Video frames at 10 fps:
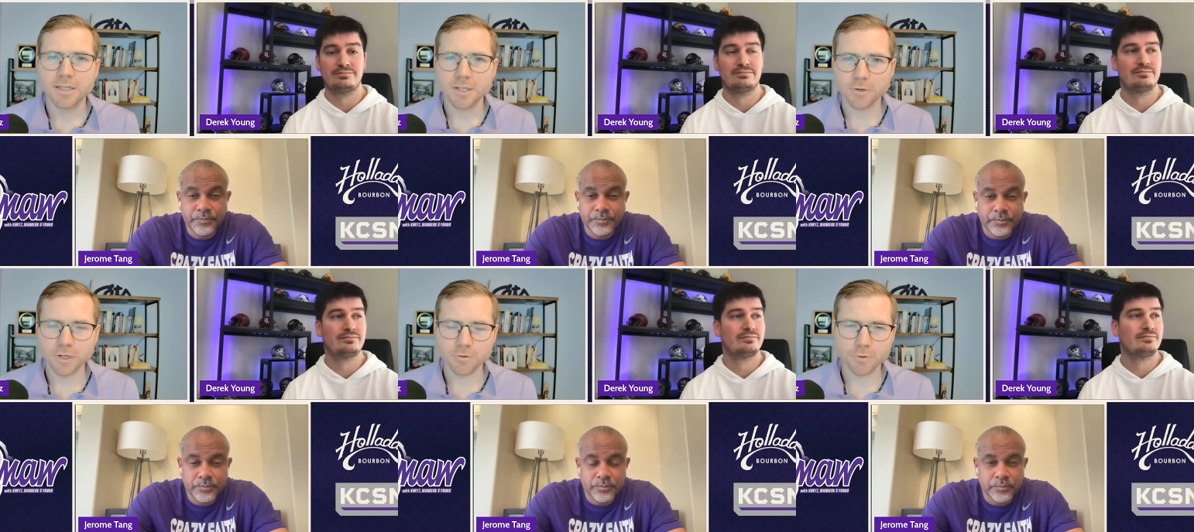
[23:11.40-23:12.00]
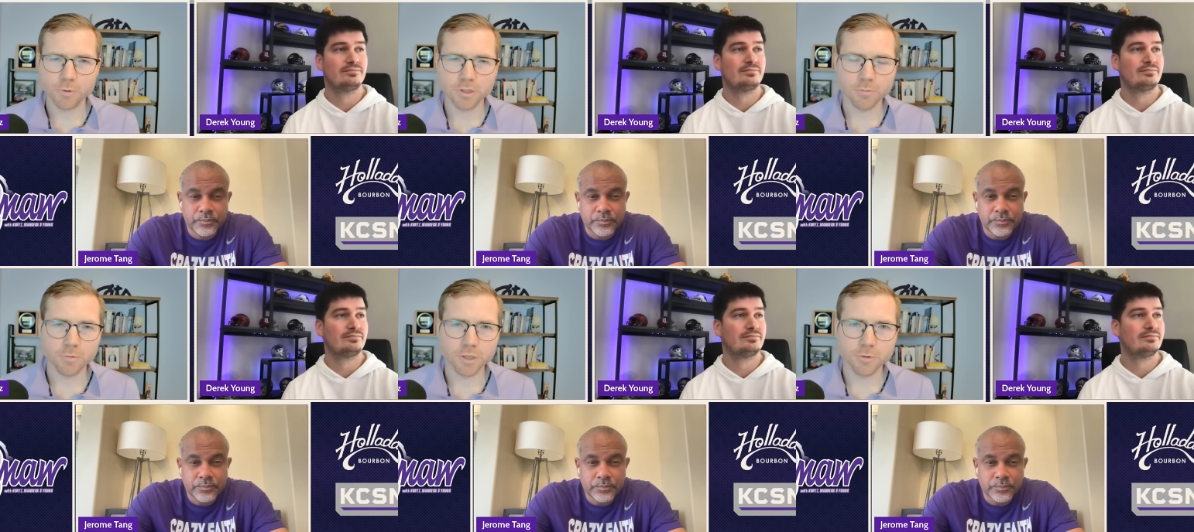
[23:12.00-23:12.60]
Speaker 1: you know, Coach,
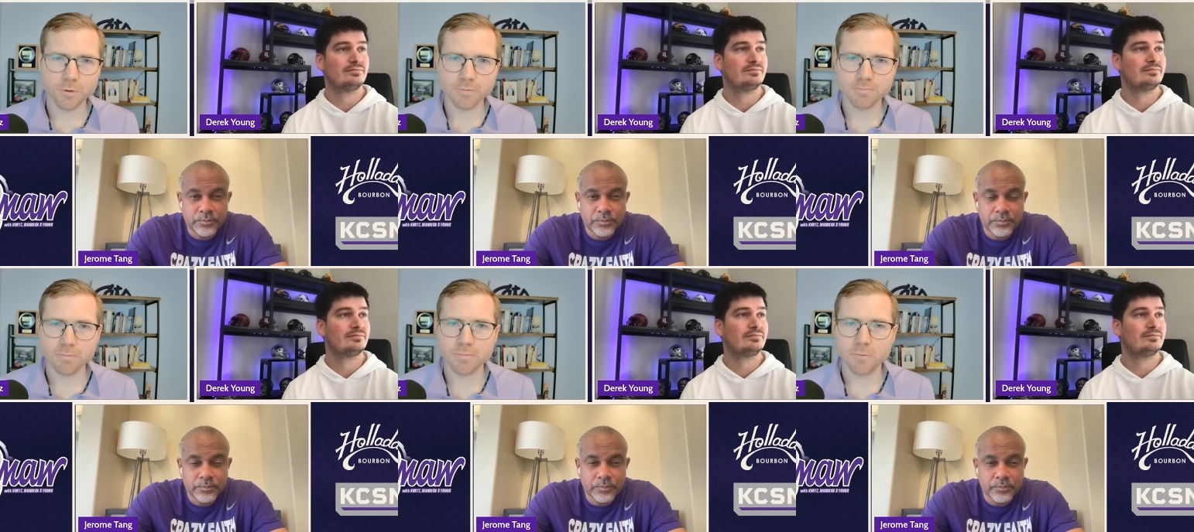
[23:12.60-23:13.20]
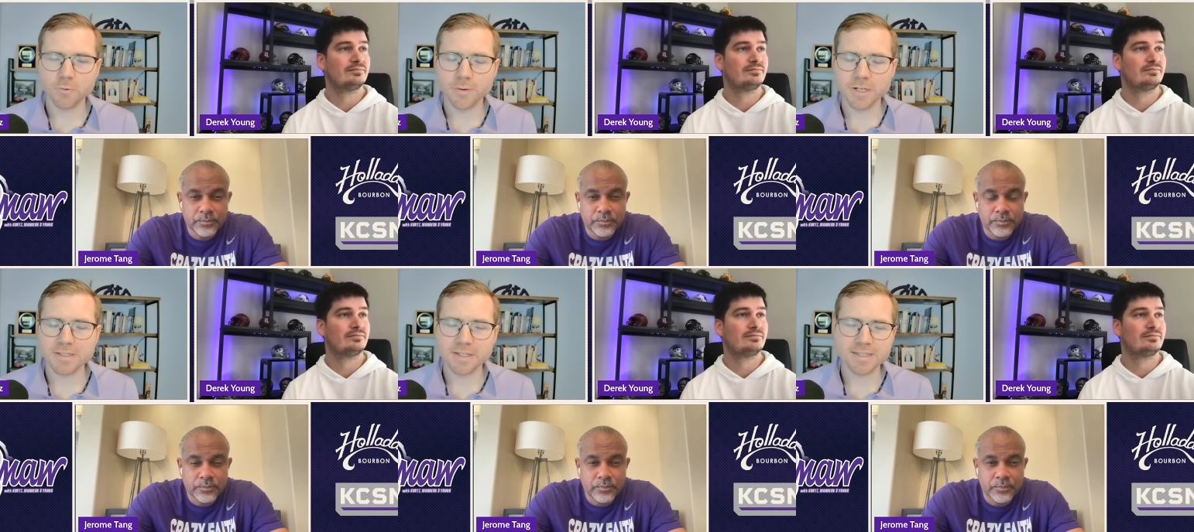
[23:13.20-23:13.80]
well, what you were
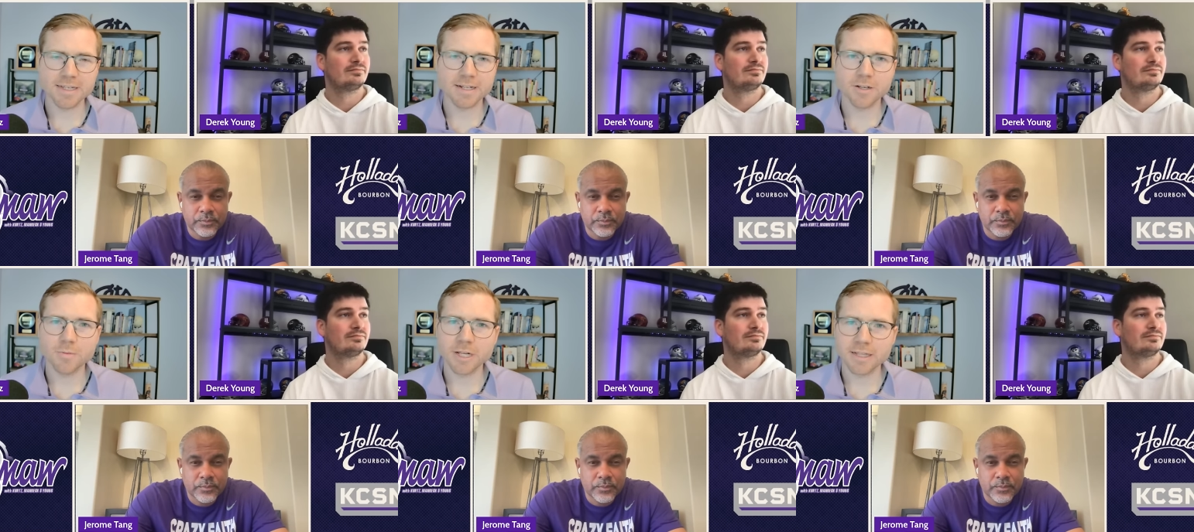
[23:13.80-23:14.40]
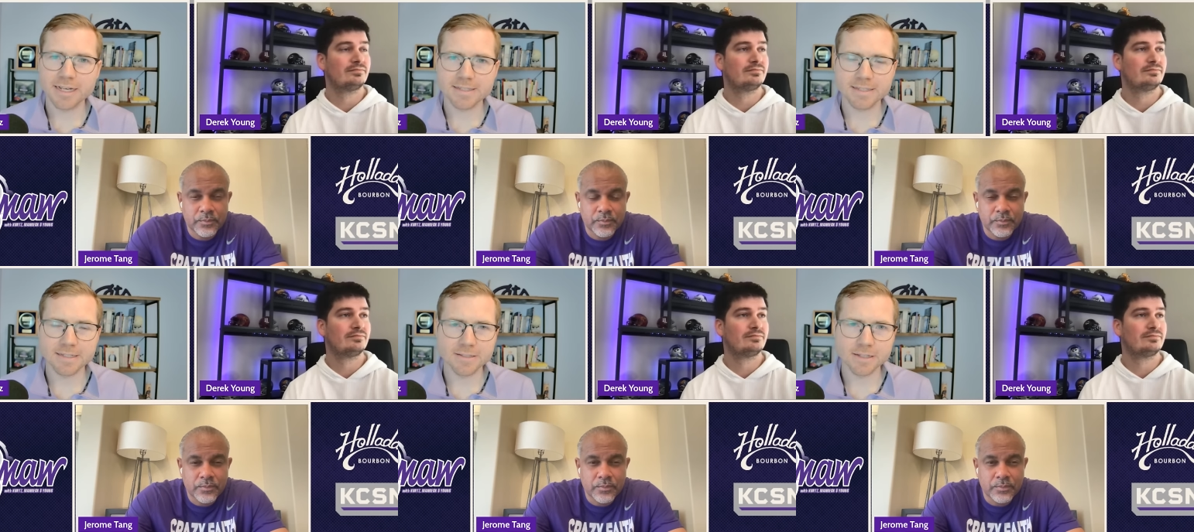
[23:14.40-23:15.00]
reminiscing a second ago about last
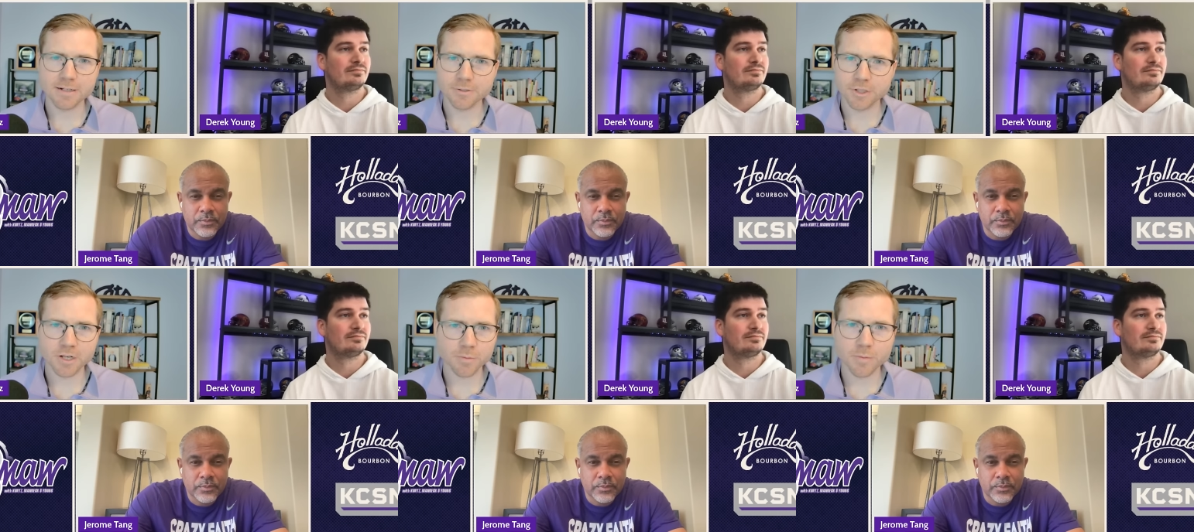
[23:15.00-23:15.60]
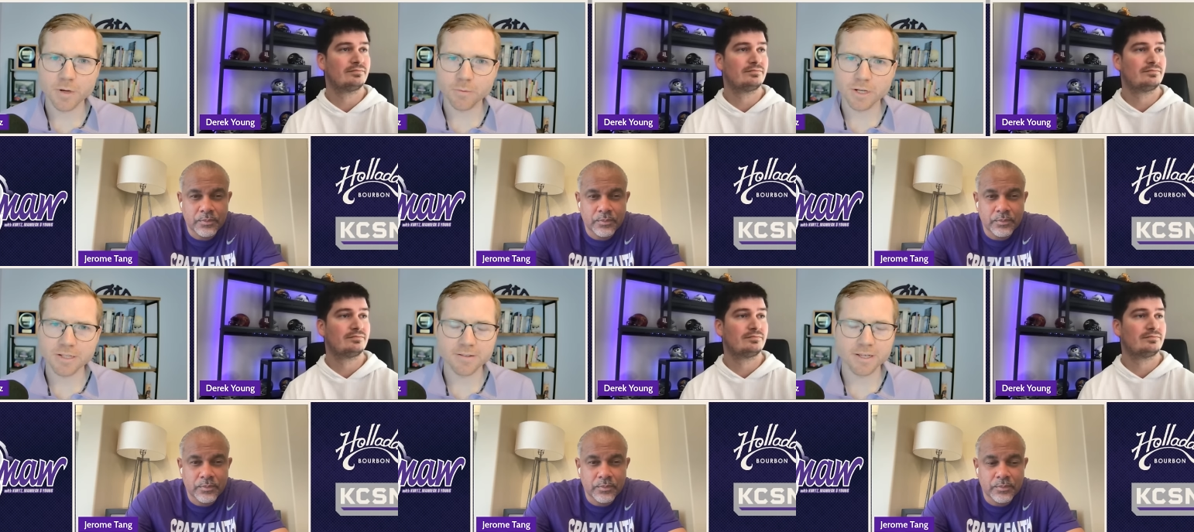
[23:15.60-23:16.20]
season kind of jogged my
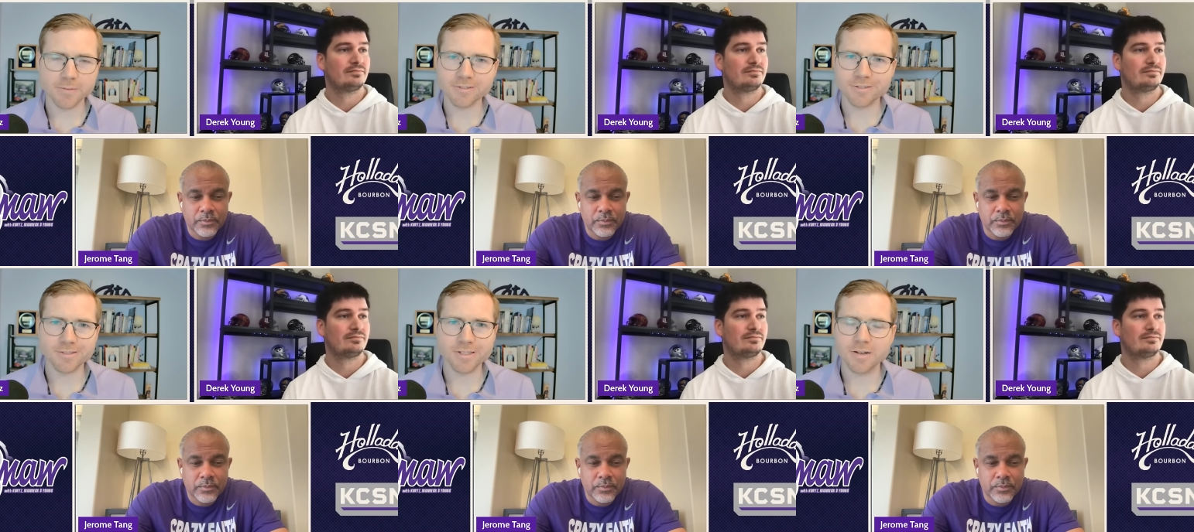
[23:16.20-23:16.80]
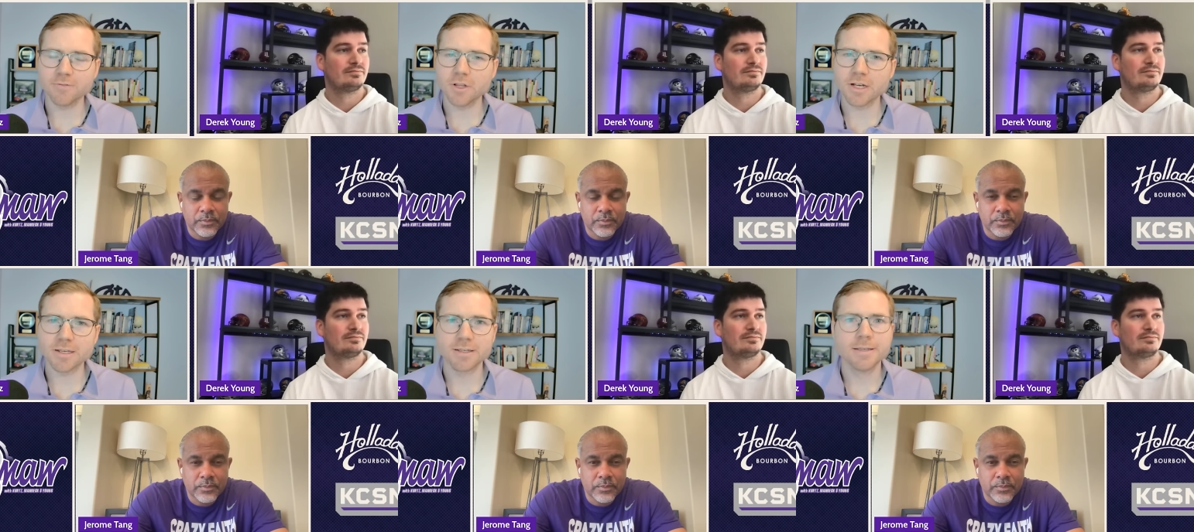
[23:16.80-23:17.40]
memory, and you think about just tough
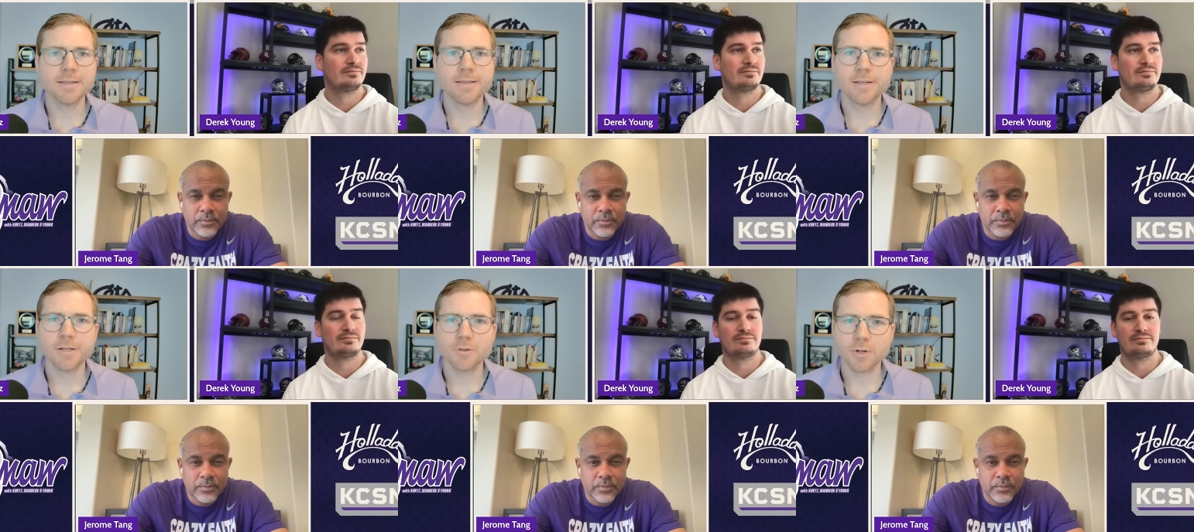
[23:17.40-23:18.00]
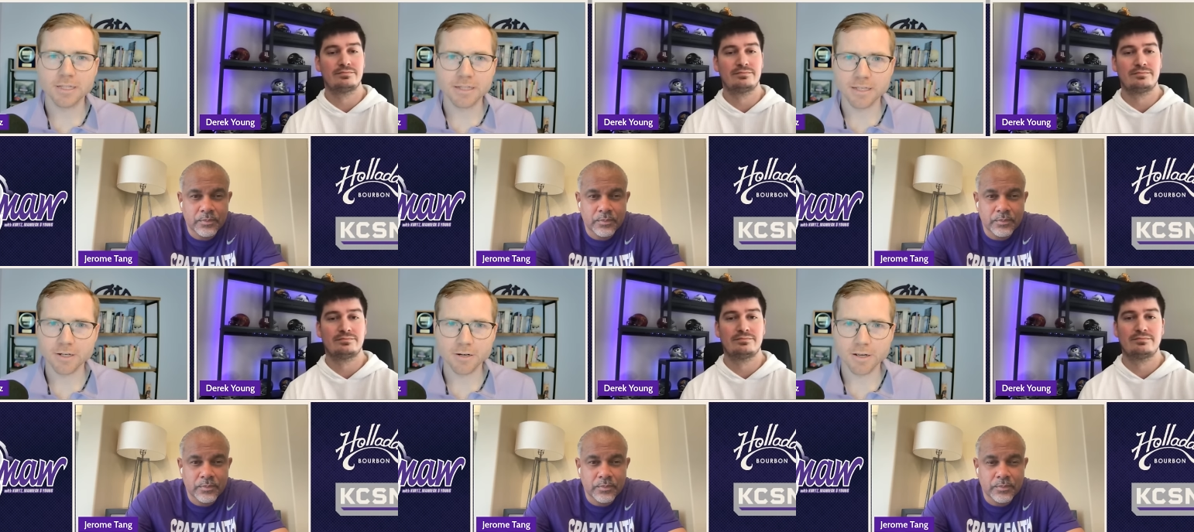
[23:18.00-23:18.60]
luck throughout the
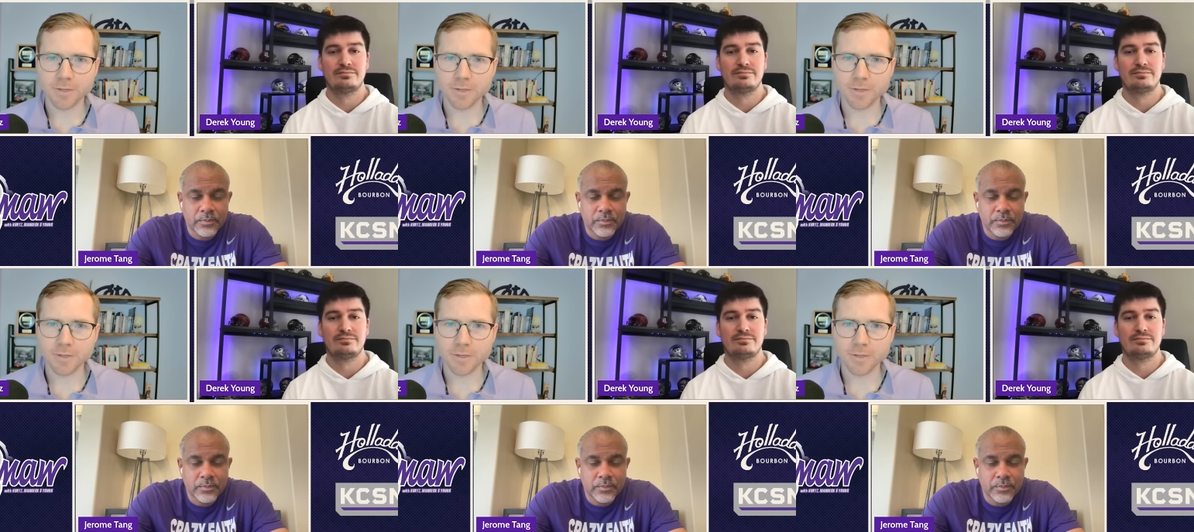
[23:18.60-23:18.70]
year.